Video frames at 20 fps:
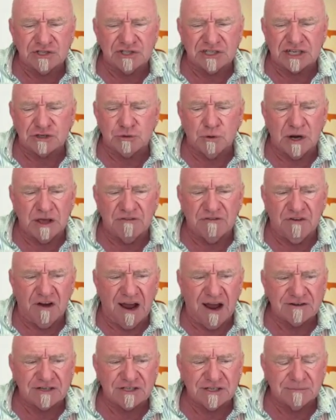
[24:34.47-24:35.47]
she's like
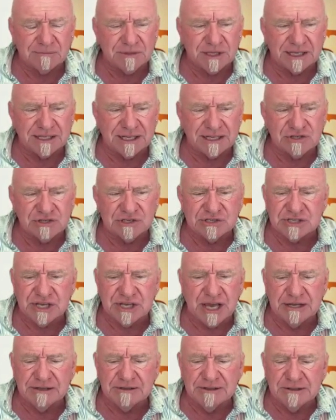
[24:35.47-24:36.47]
25 or something like that, and she's
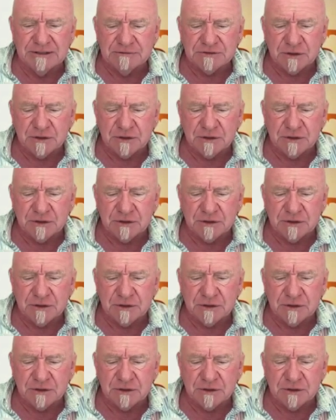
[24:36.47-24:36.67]
saying